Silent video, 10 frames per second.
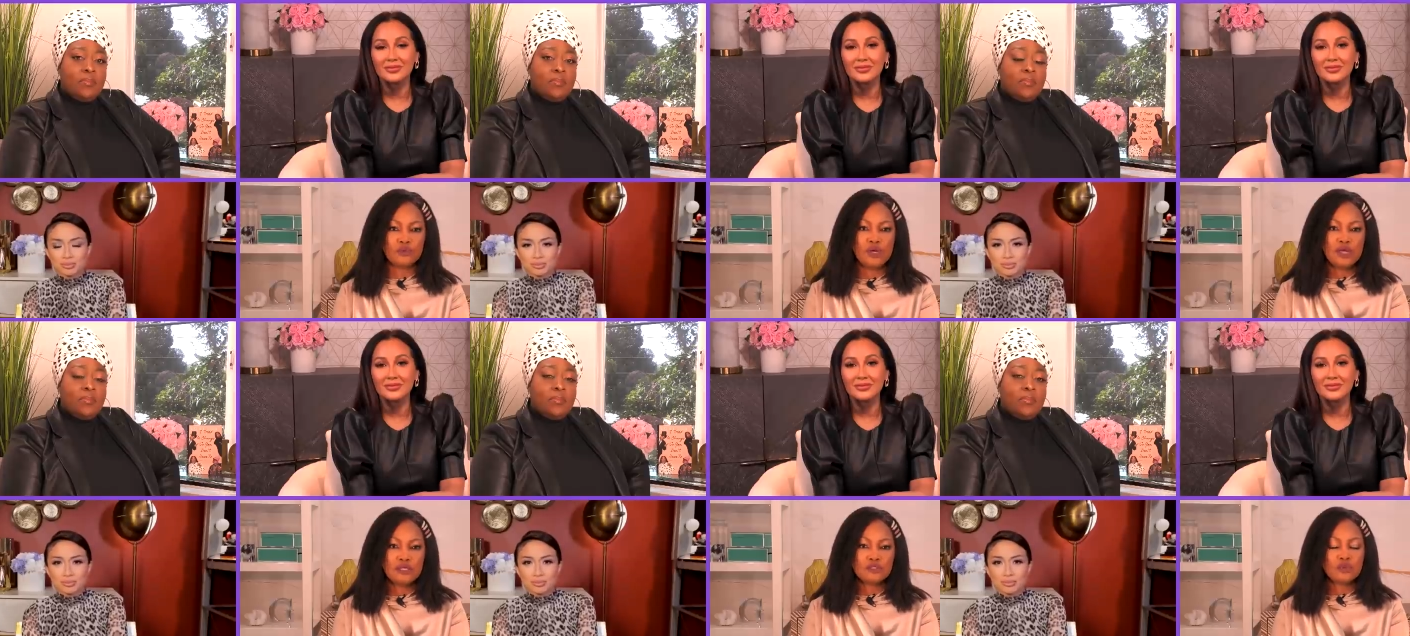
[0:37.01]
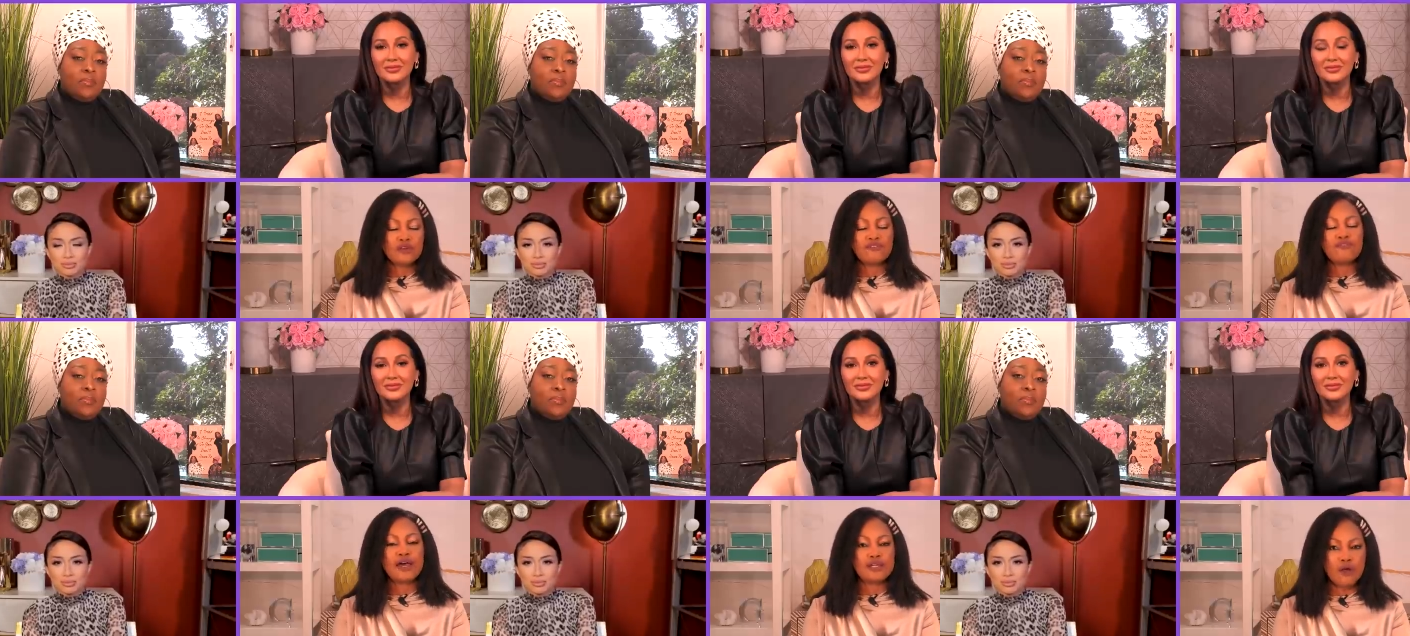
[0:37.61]
Speaker 1: sort of
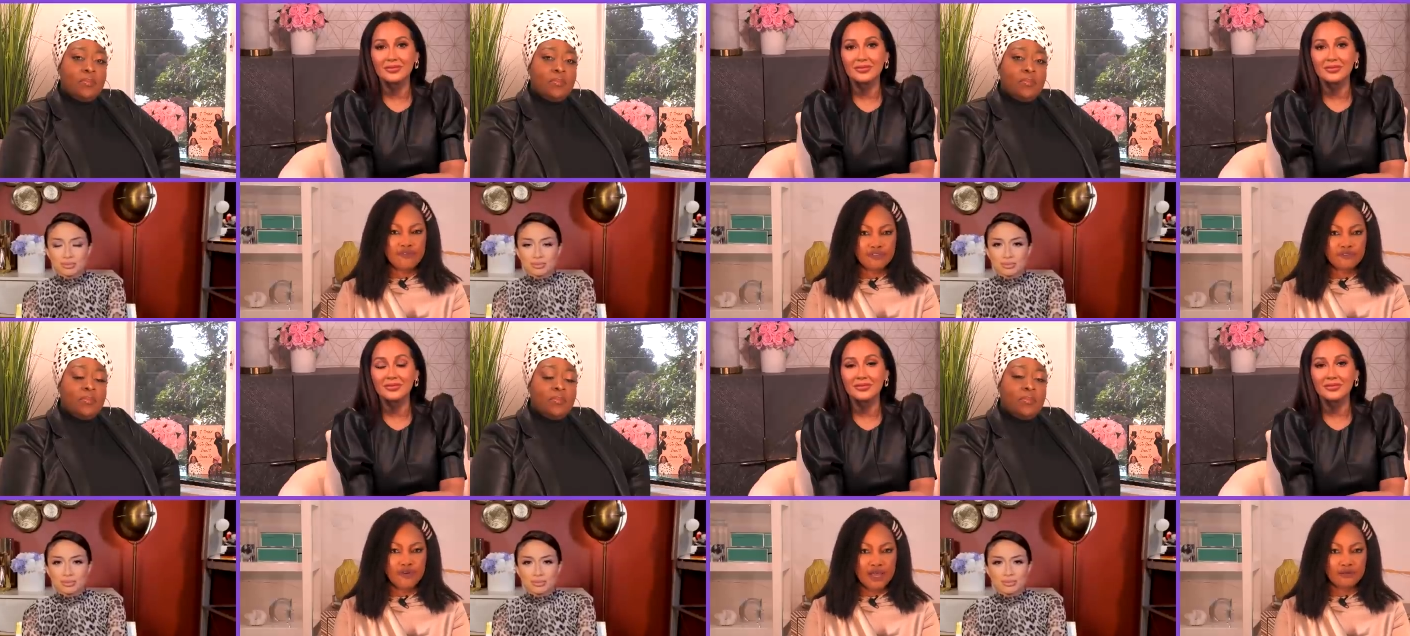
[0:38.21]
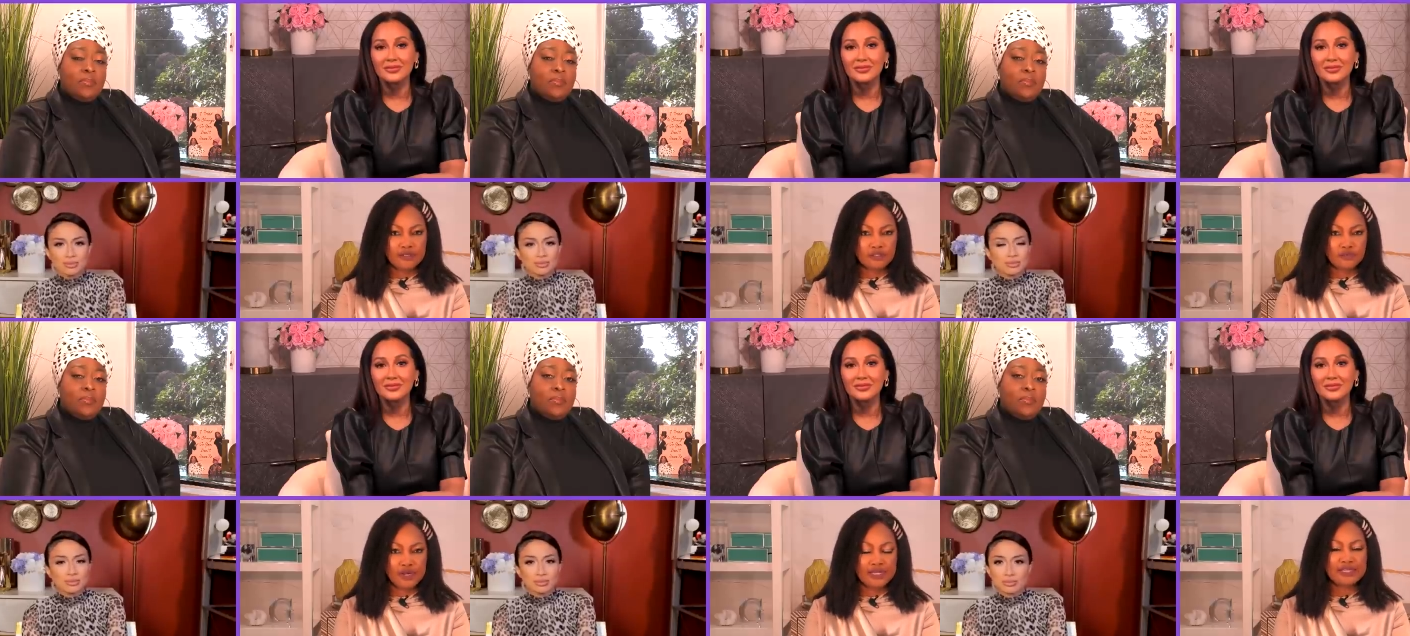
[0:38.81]
fight off the virus,
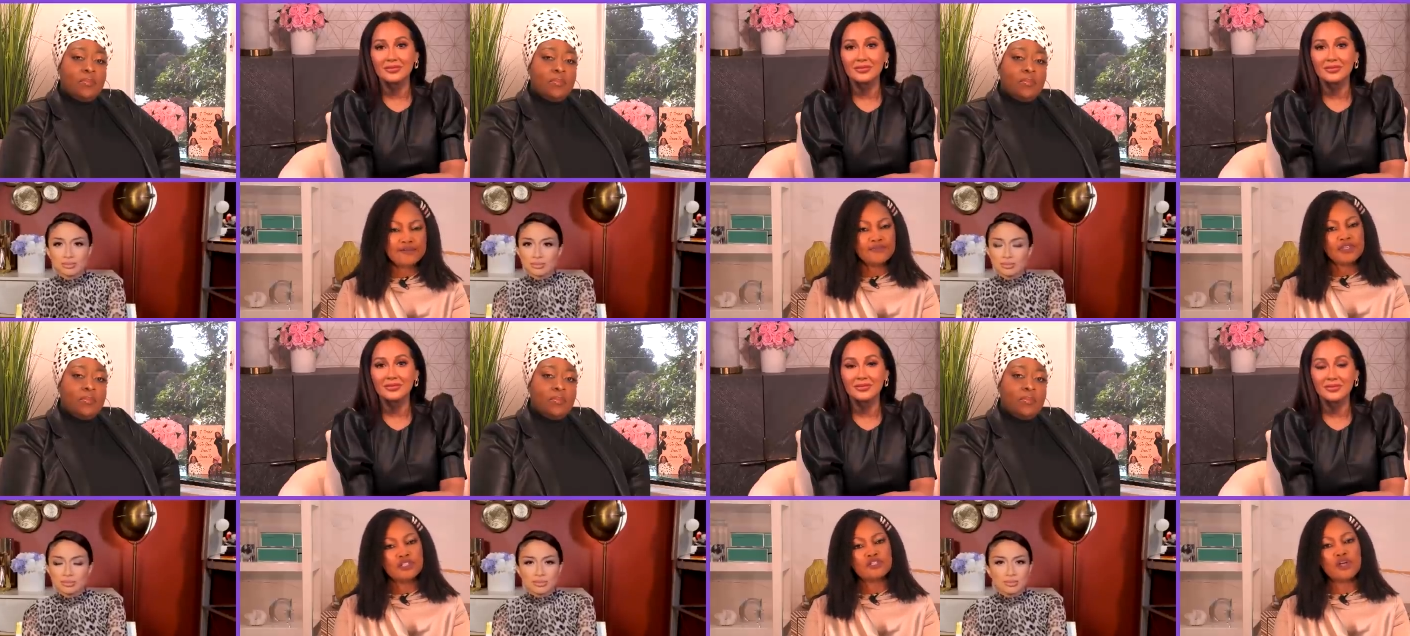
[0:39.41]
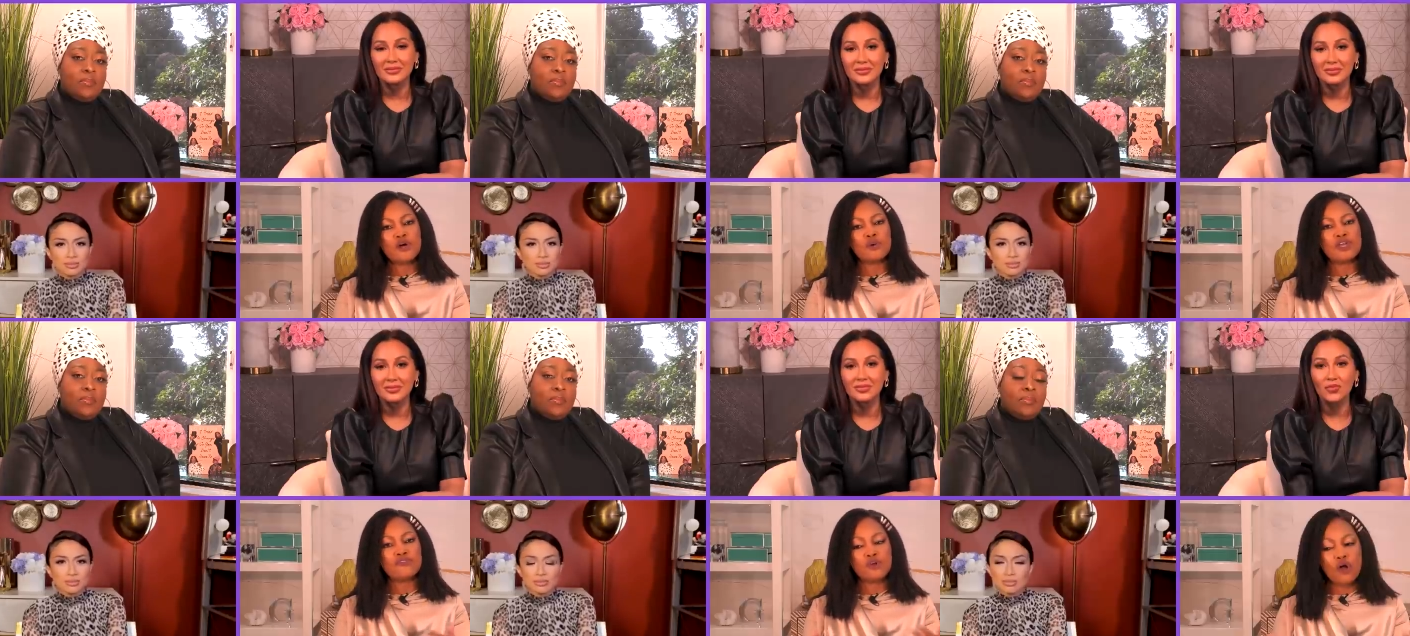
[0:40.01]
right? So if
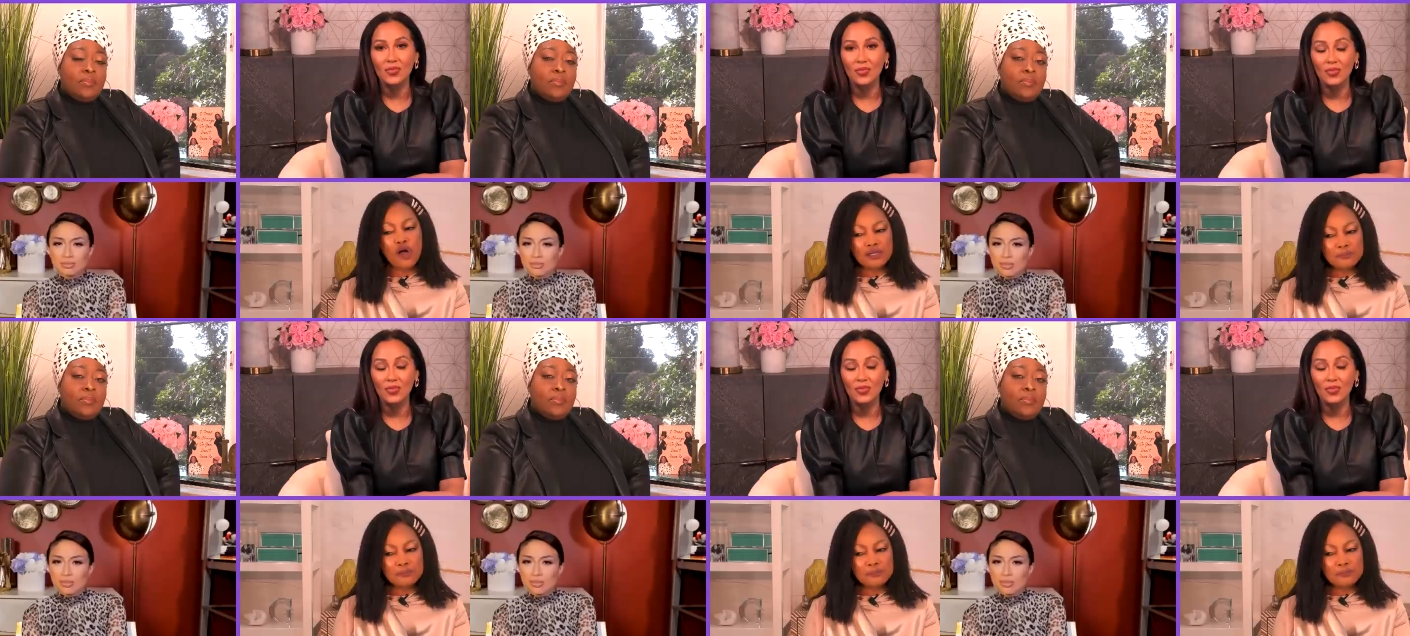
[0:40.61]
you're on a